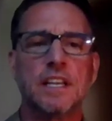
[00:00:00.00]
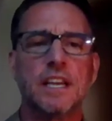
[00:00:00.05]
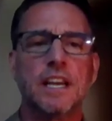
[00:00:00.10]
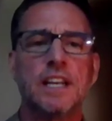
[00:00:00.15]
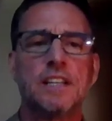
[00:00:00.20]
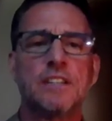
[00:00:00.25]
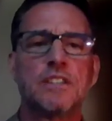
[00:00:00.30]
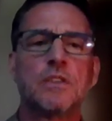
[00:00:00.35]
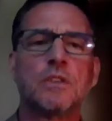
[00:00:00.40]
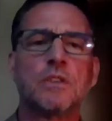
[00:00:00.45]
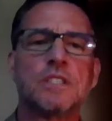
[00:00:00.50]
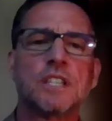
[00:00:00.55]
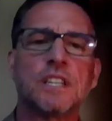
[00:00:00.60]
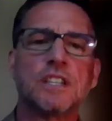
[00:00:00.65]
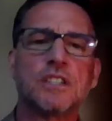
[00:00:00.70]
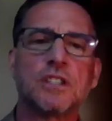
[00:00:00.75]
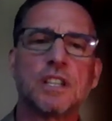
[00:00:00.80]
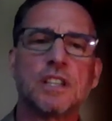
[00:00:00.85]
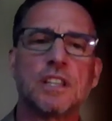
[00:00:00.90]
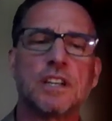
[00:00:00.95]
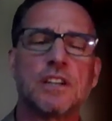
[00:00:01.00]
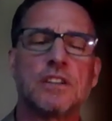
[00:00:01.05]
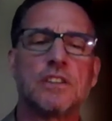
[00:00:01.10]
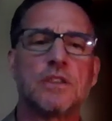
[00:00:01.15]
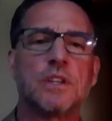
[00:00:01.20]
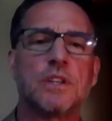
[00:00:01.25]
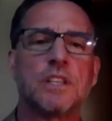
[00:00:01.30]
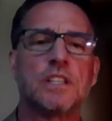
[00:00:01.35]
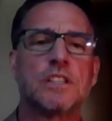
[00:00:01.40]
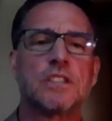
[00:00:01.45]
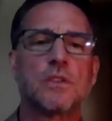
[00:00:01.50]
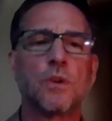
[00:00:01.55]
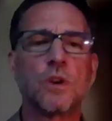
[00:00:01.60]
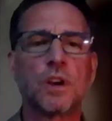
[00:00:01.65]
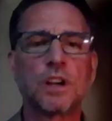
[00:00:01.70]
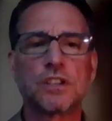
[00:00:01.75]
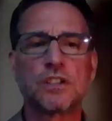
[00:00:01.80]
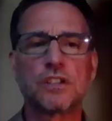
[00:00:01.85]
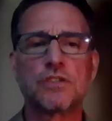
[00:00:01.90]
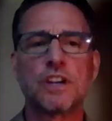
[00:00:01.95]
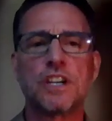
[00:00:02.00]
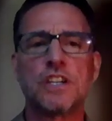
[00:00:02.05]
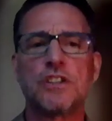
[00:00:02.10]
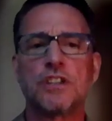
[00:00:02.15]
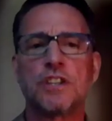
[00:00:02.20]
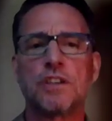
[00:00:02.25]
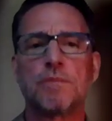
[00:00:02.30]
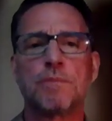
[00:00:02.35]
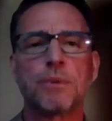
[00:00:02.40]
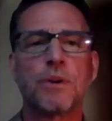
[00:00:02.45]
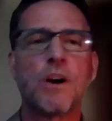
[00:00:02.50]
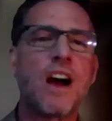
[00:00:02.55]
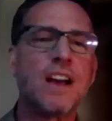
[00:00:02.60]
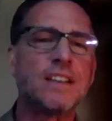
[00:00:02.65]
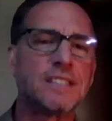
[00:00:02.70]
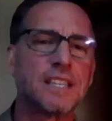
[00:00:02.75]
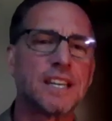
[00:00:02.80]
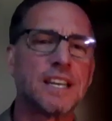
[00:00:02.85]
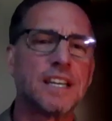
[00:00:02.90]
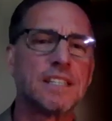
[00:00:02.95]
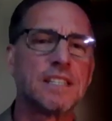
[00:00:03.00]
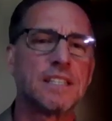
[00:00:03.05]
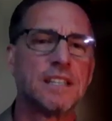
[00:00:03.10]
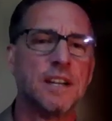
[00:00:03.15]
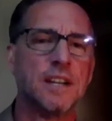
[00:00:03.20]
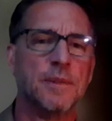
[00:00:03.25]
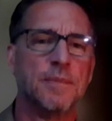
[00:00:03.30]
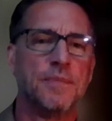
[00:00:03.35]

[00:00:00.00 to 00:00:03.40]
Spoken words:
And so essentially, they're doing this orchestration process